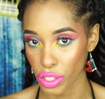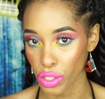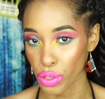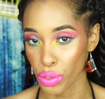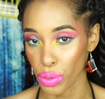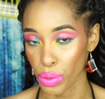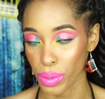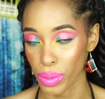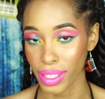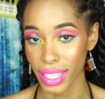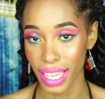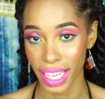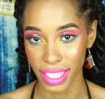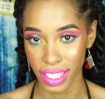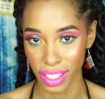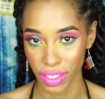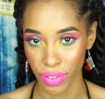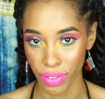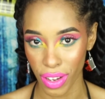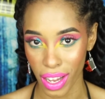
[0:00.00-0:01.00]
to
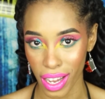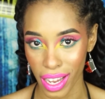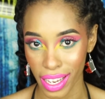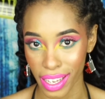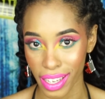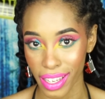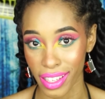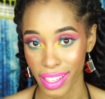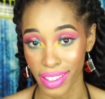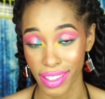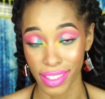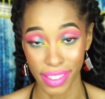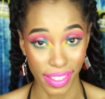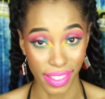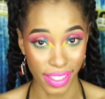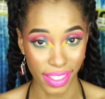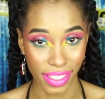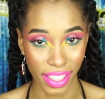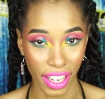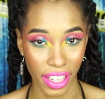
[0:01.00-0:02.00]
testify in the
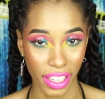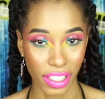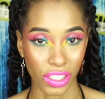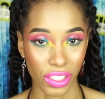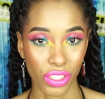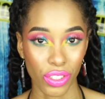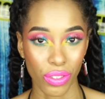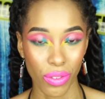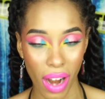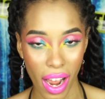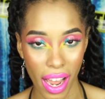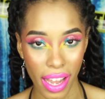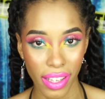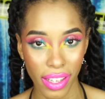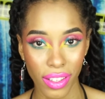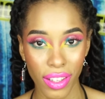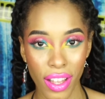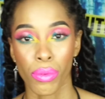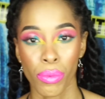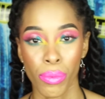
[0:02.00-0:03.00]
second
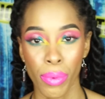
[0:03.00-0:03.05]
trial.